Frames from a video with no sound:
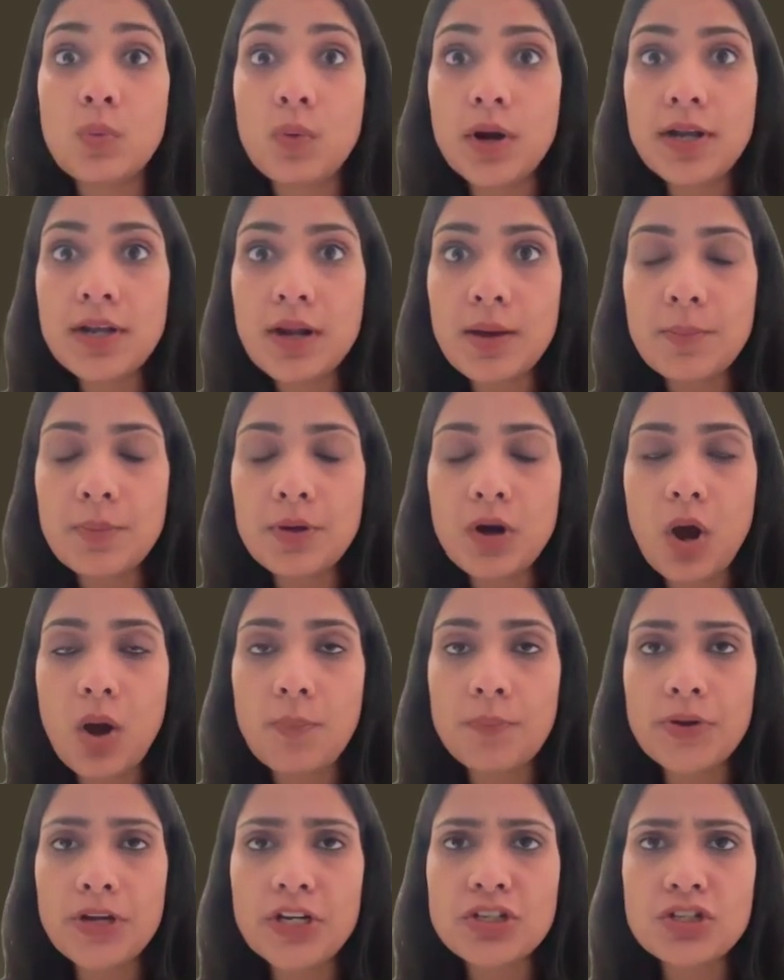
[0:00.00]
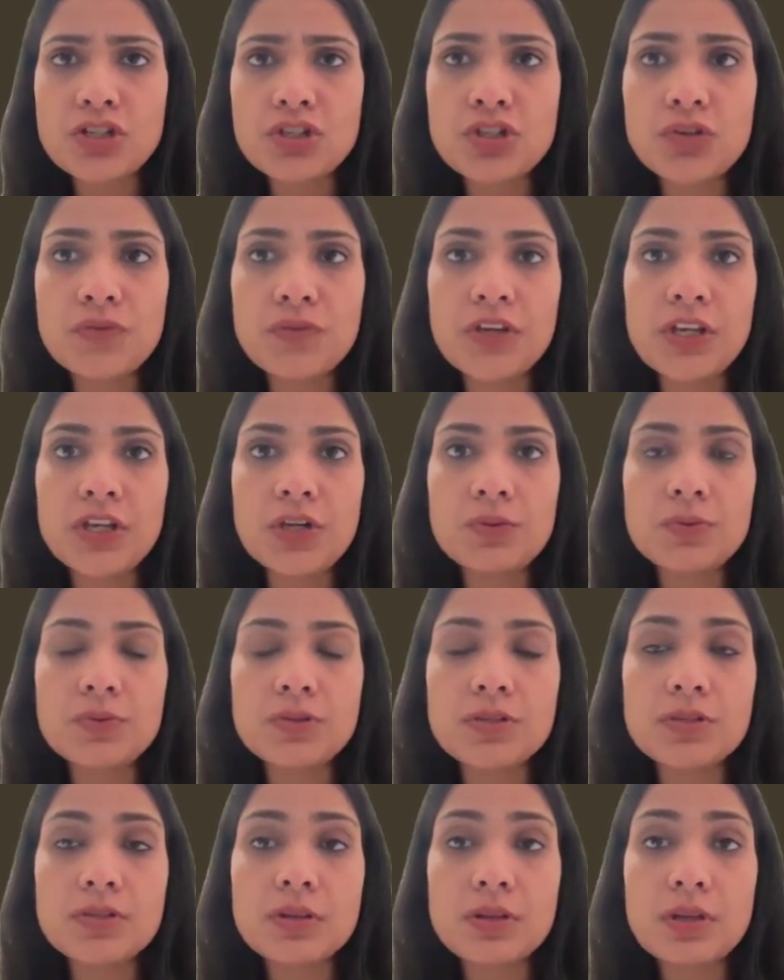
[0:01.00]
What number operation should we
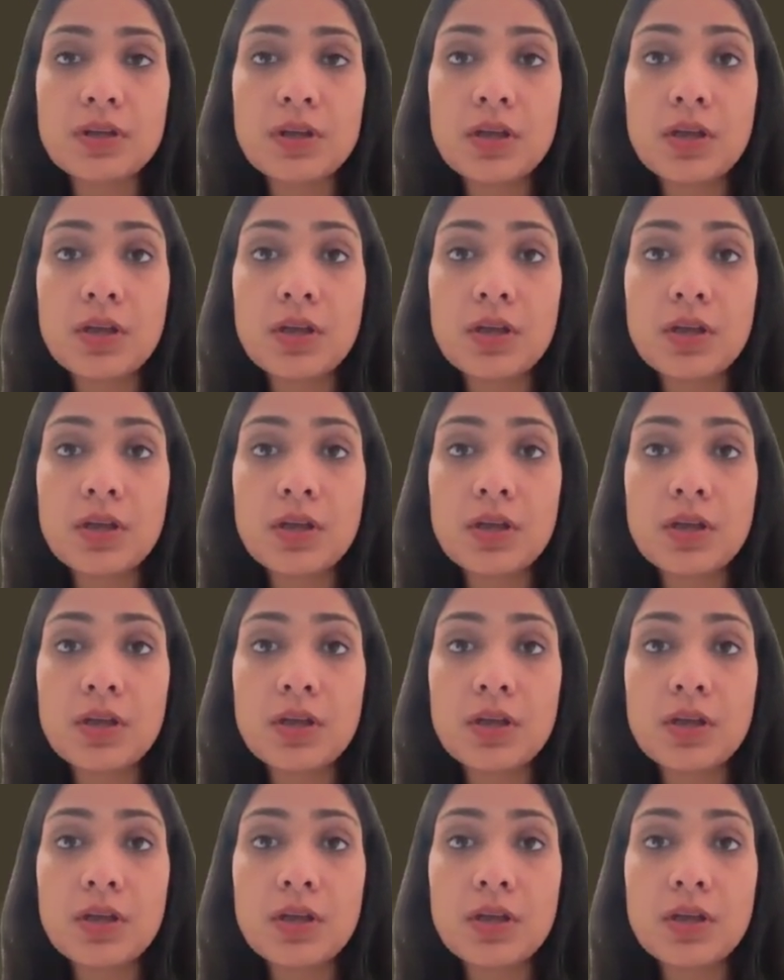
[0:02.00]
use?